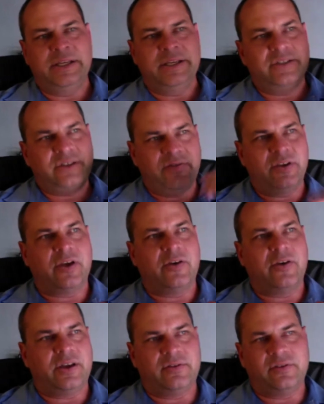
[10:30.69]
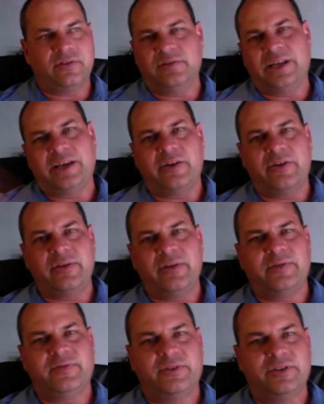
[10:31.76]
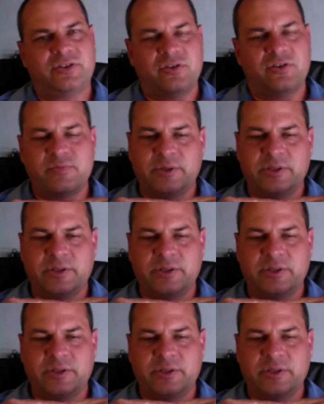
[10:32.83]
So if you go out on Lake Kariba, for example,